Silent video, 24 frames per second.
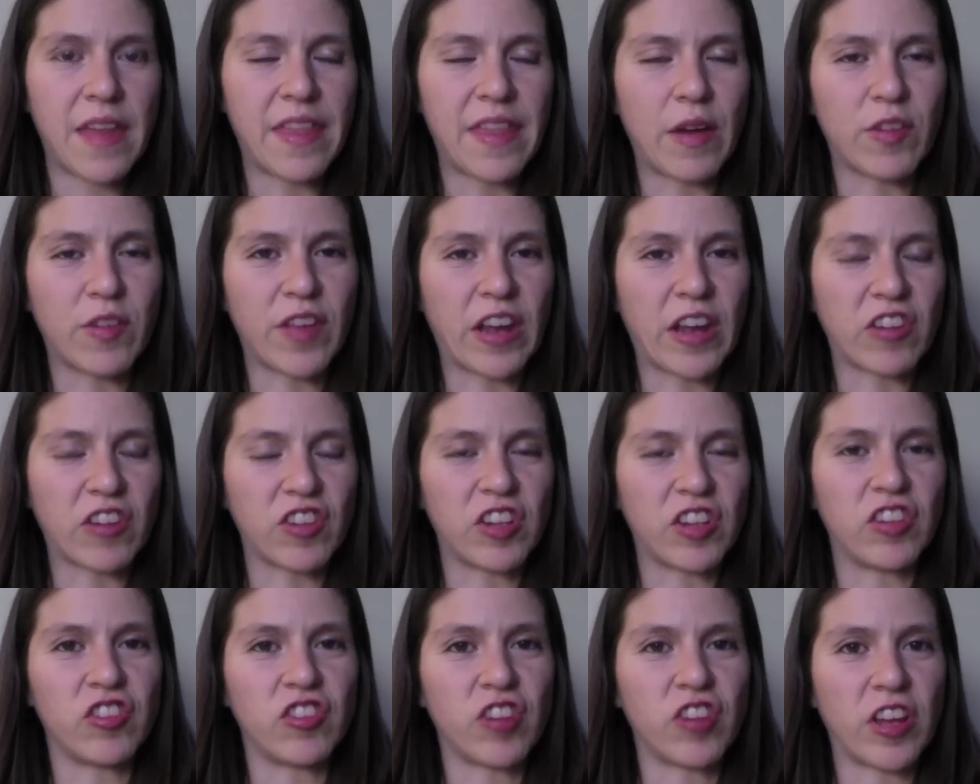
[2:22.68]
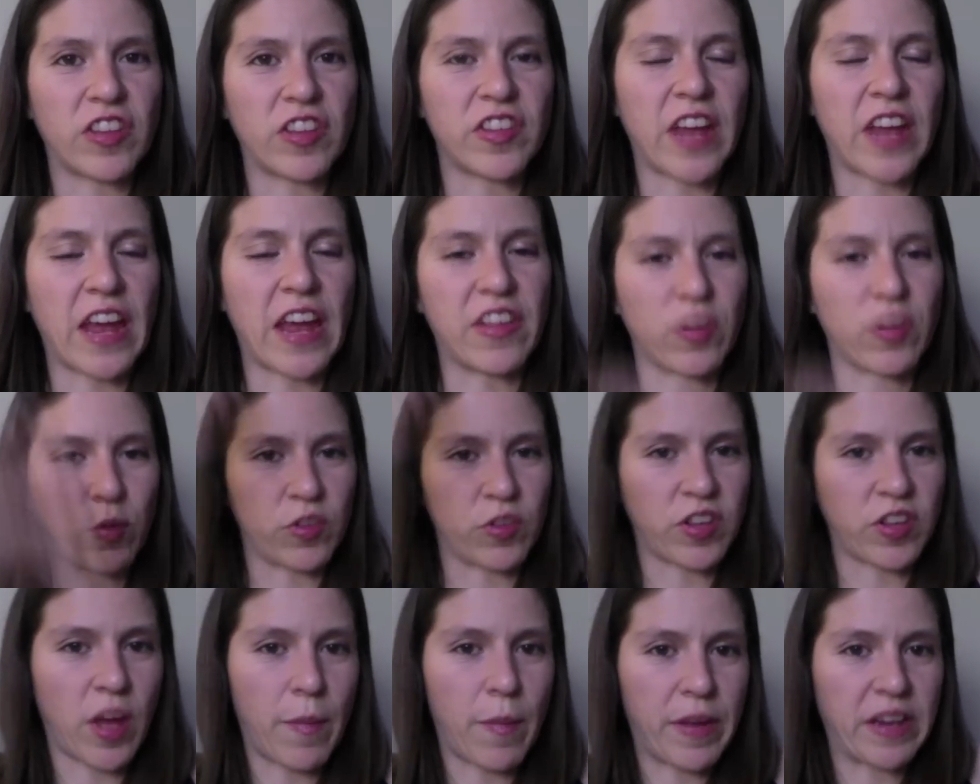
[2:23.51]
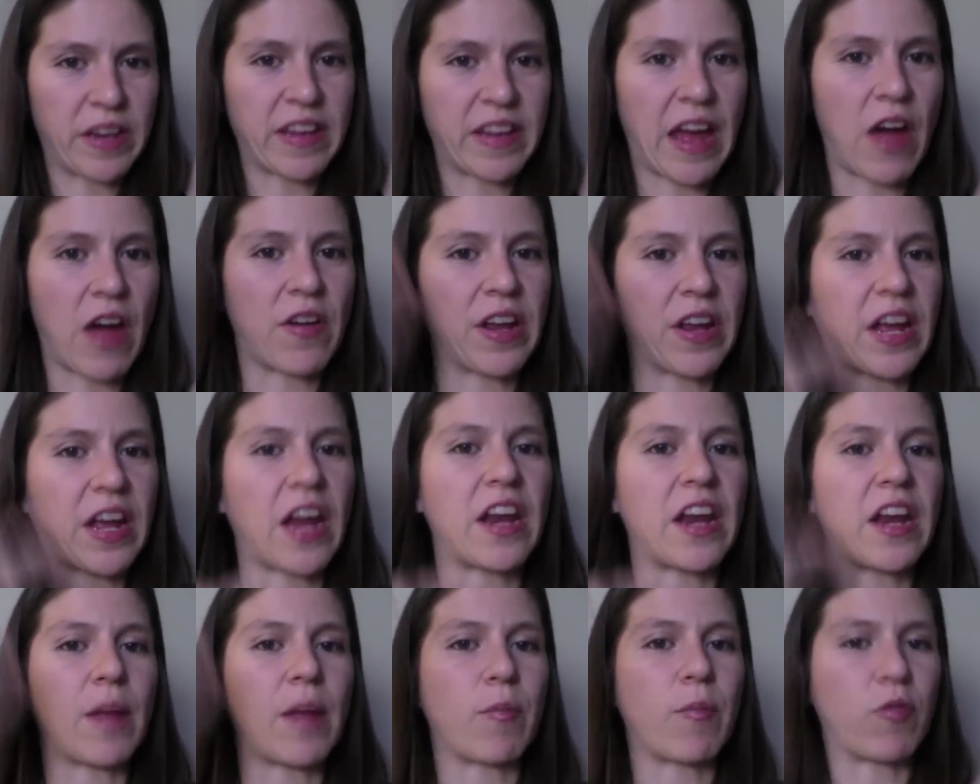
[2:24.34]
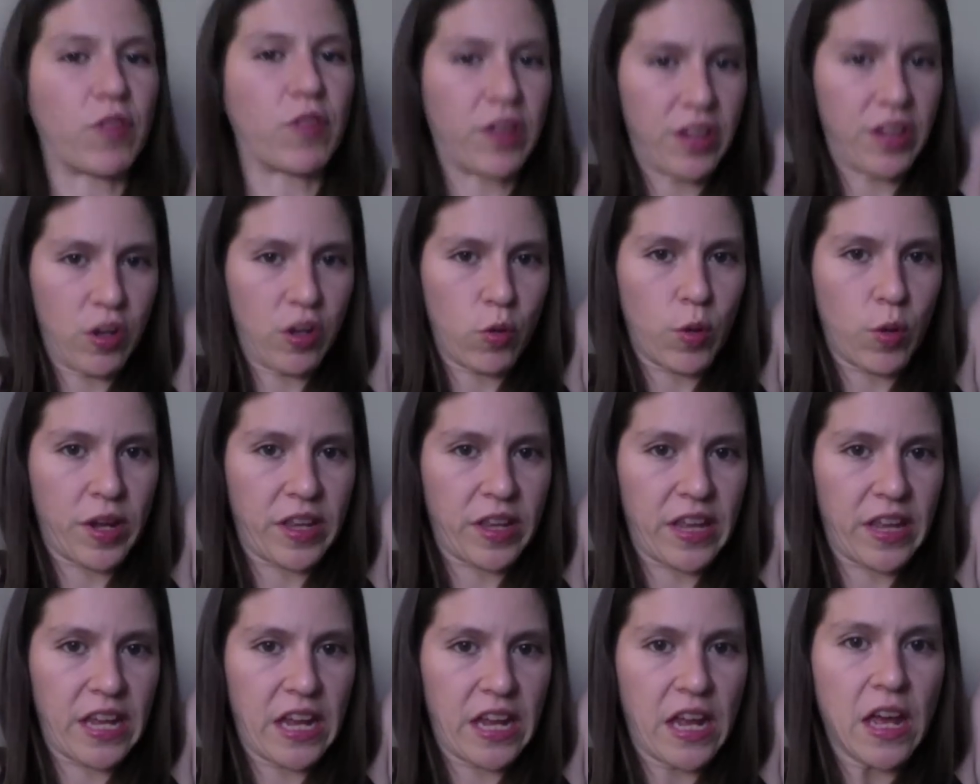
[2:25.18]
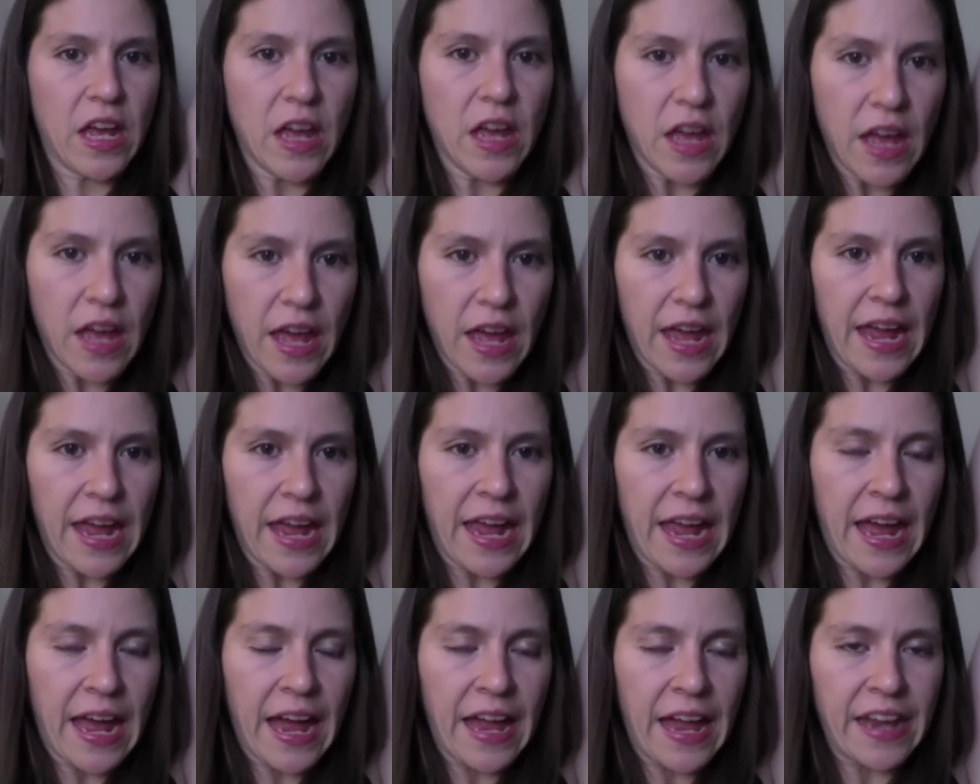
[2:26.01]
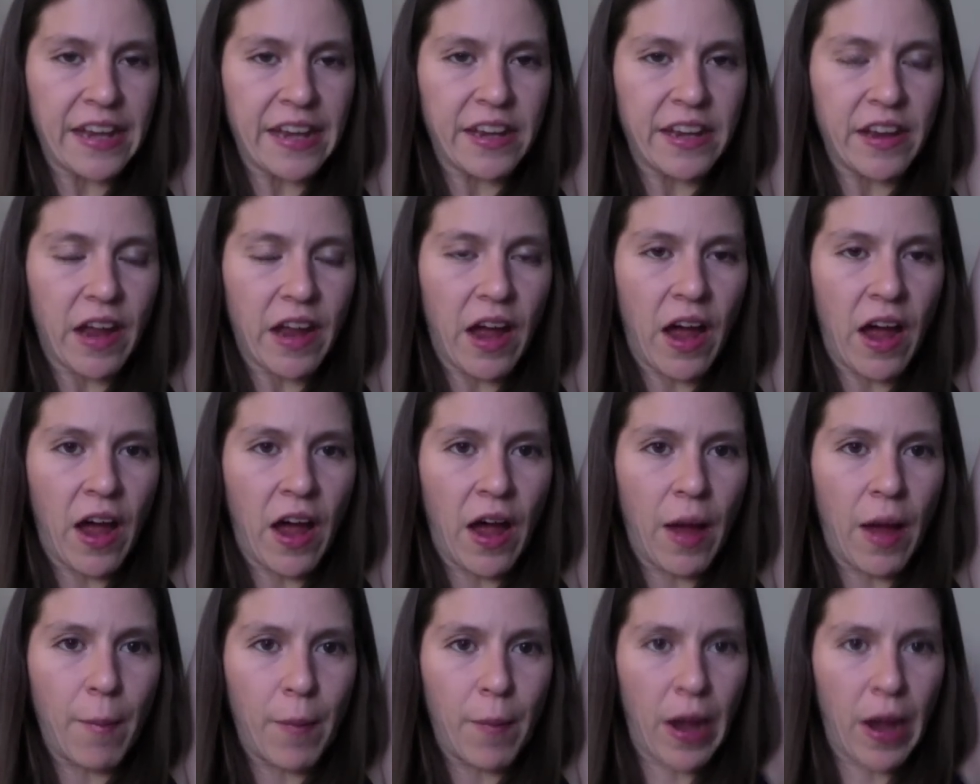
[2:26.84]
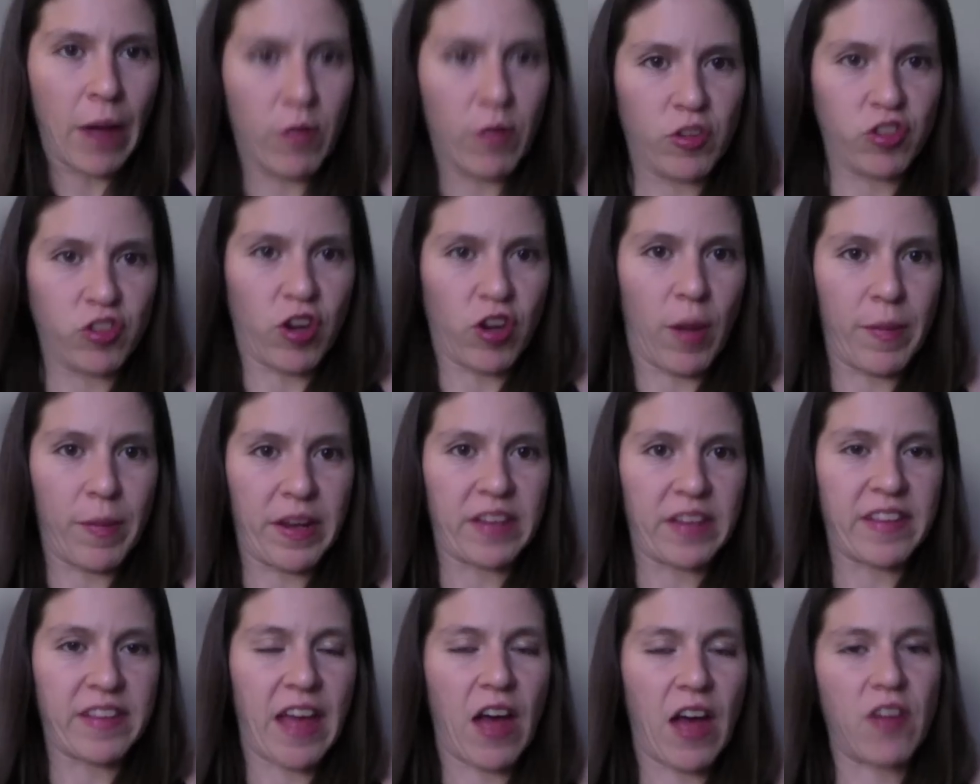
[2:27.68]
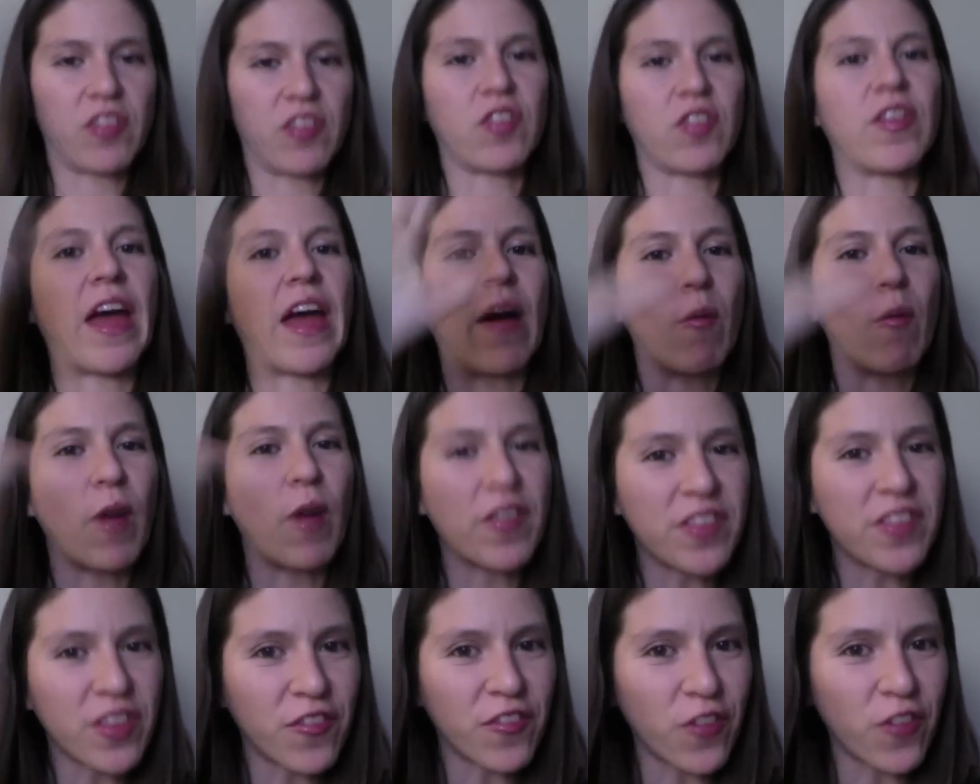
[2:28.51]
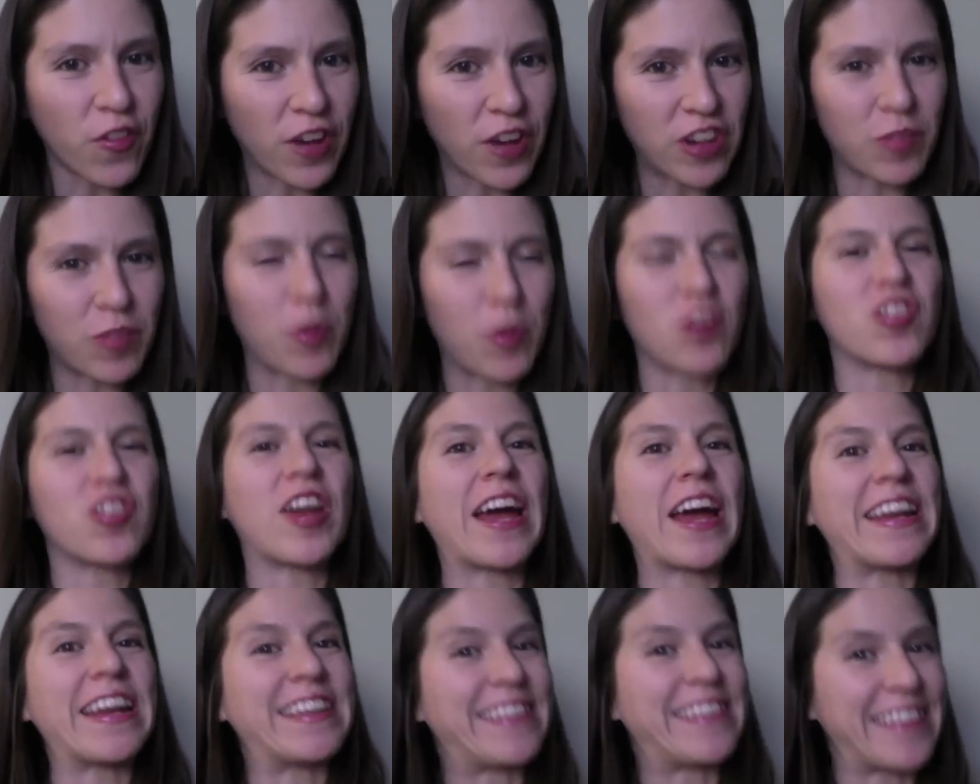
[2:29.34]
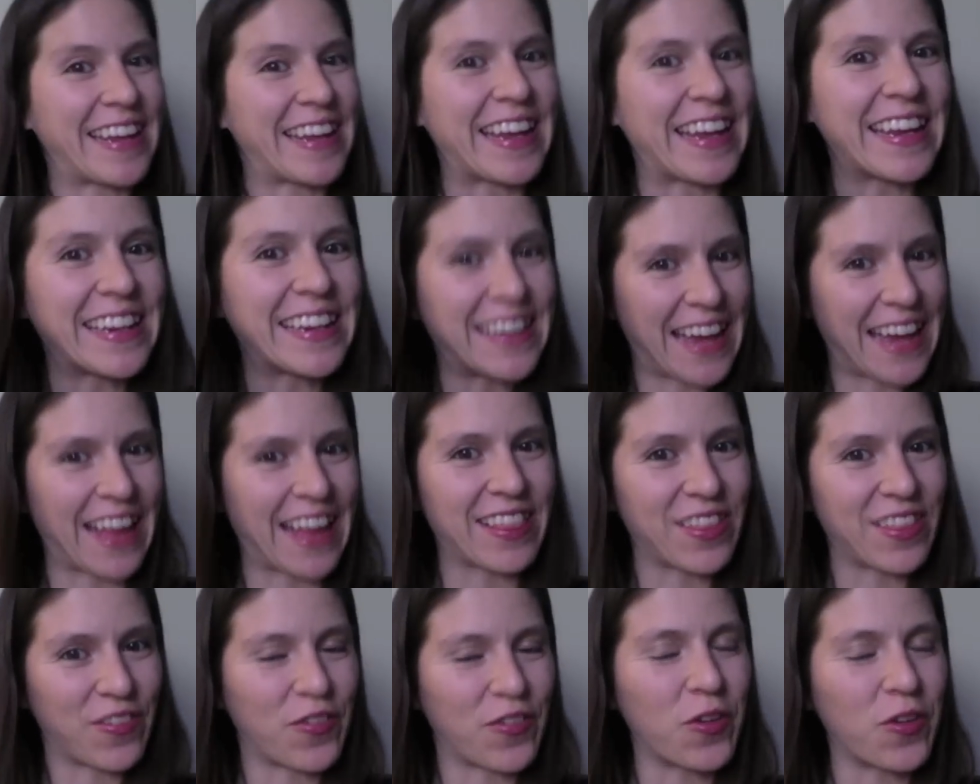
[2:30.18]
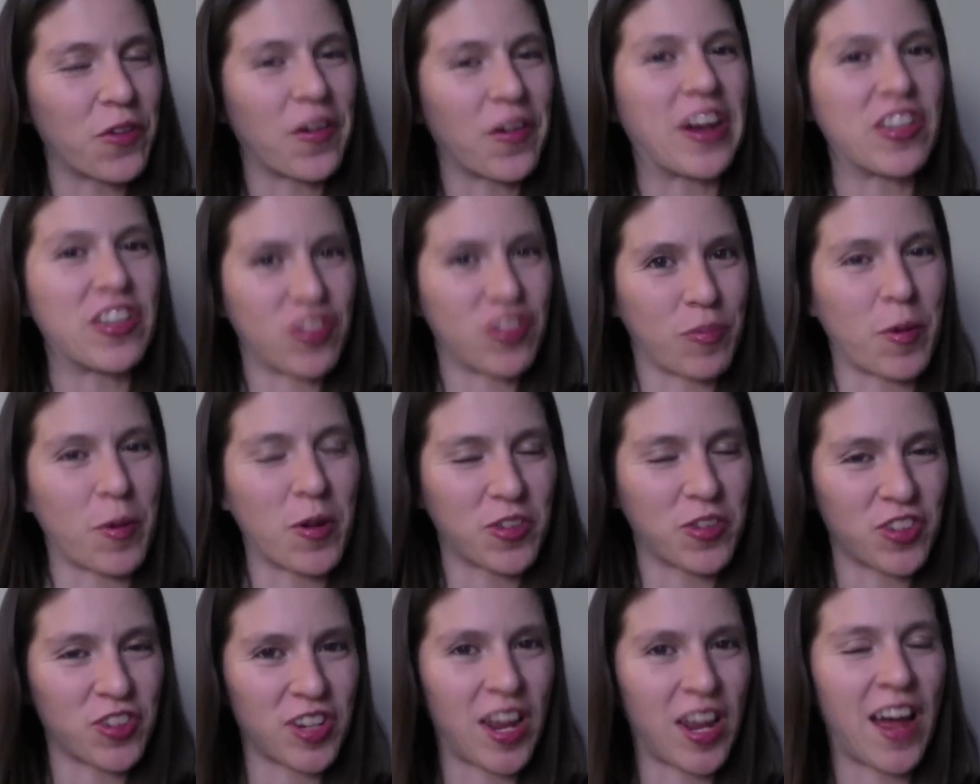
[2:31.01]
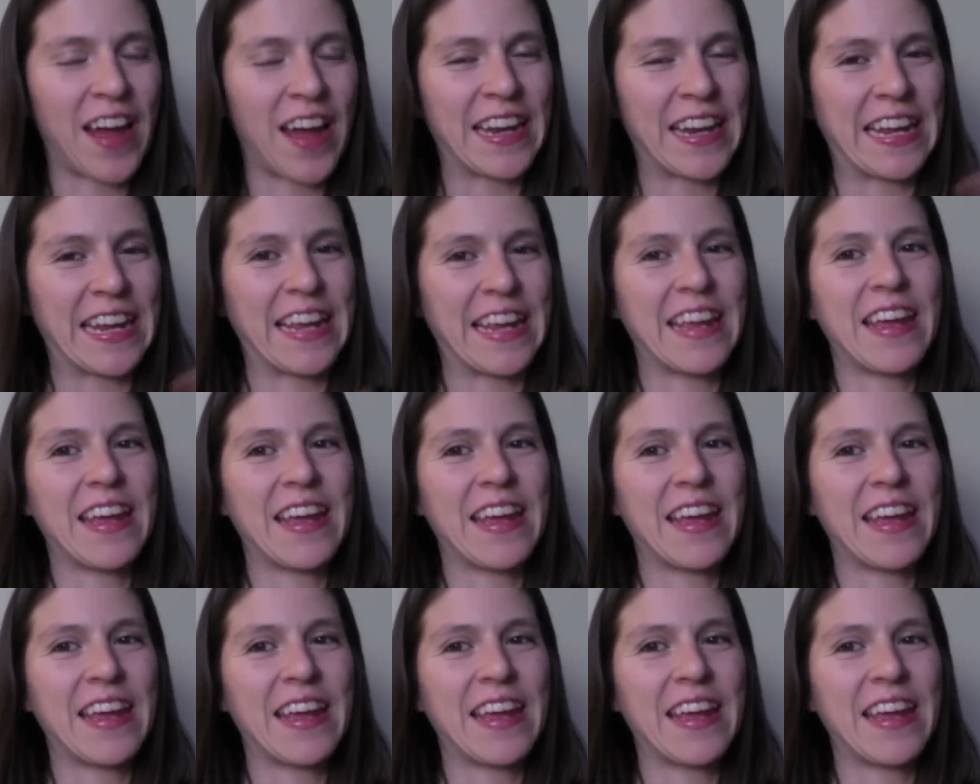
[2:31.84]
That was actually just as it was coming down. I got it up really quickly. And I was dropping it down. So that wasn't the full range of motion. I did get the full range of motion on it.